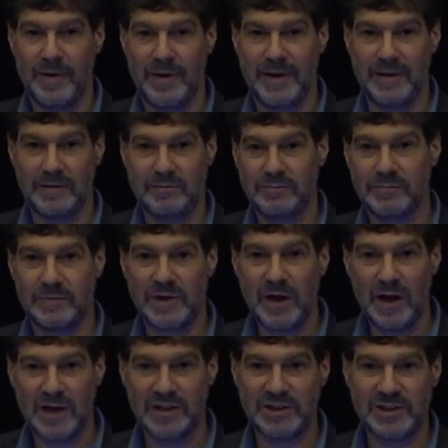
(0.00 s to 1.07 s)
a
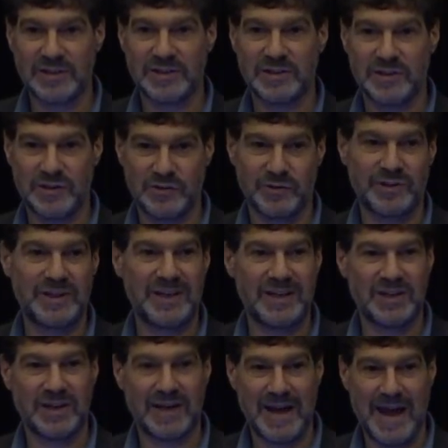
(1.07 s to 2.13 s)
conscious
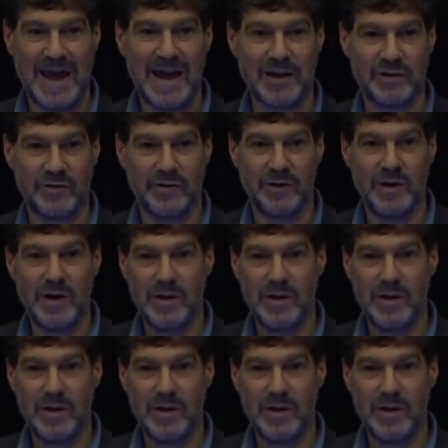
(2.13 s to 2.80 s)
strategic actor